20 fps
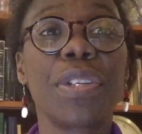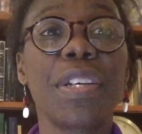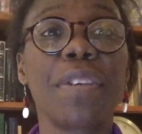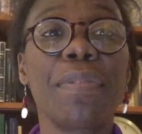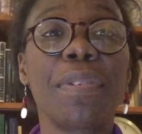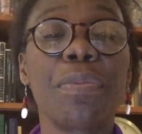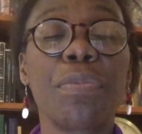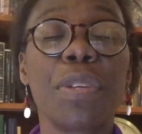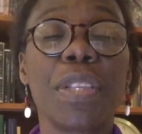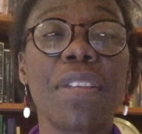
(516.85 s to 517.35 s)

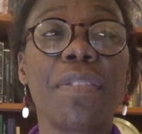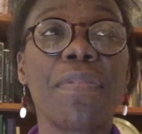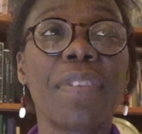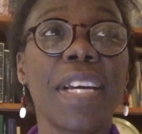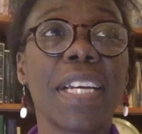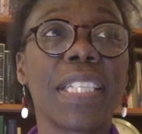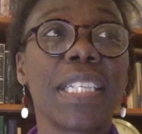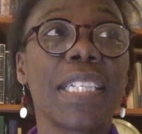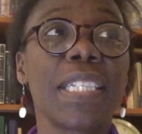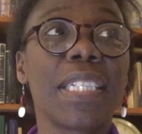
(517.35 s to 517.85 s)
even with the
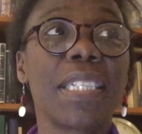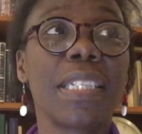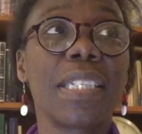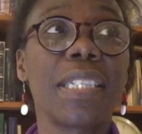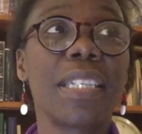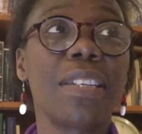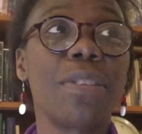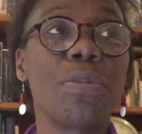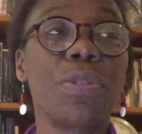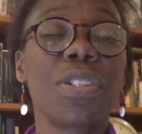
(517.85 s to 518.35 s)
fact that
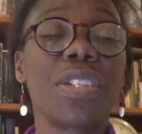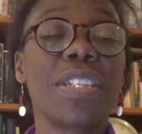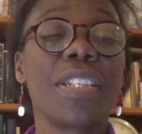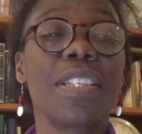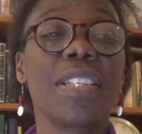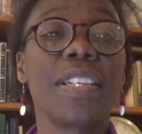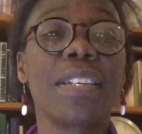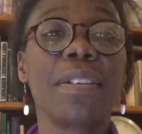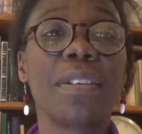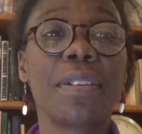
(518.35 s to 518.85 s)
he was in
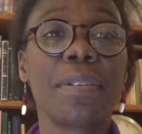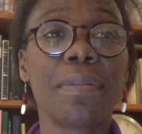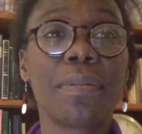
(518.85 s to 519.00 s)
the